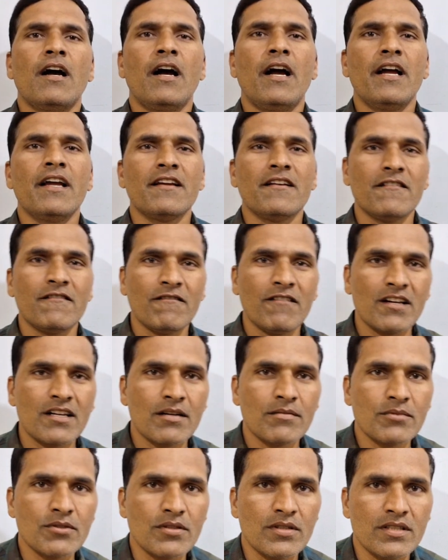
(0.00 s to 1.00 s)
Hi,
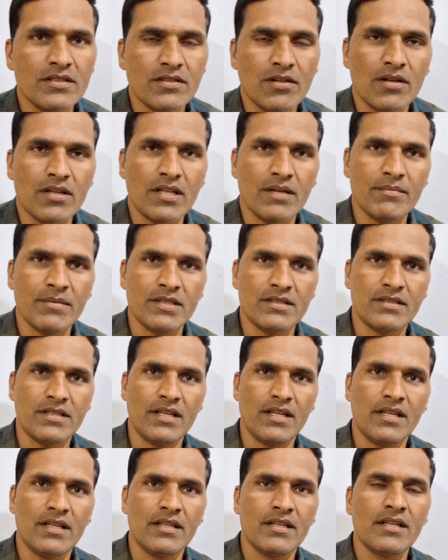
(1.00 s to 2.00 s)
welcome to Dissolve
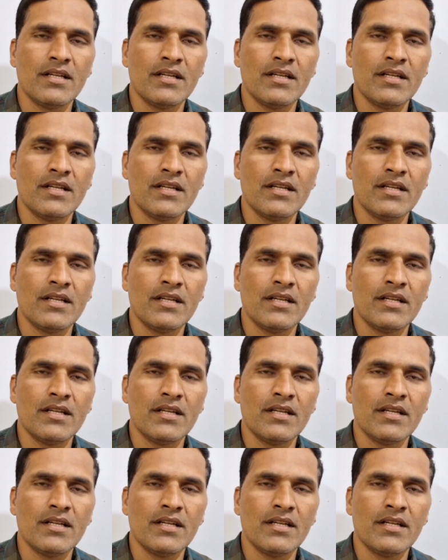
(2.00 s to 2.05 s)
Chemistry.